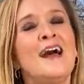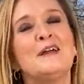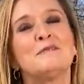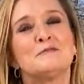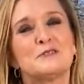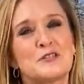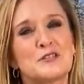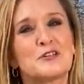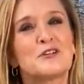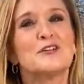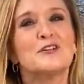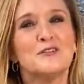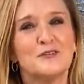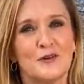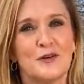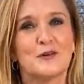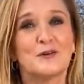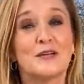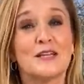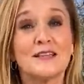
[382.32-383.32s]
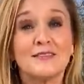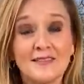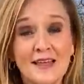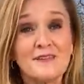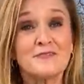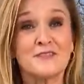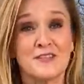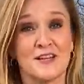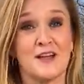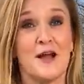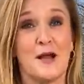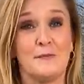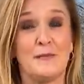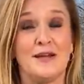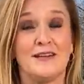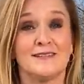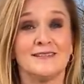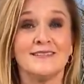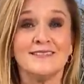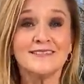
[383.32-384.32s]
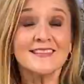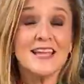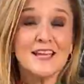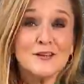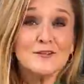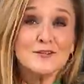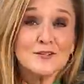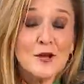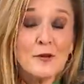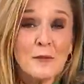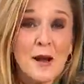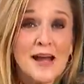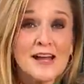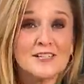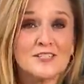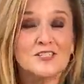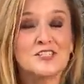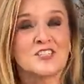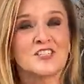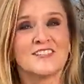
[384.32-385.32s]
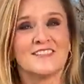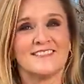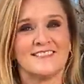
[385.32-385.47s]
I'm sure you've already left a comment. Thank you so much.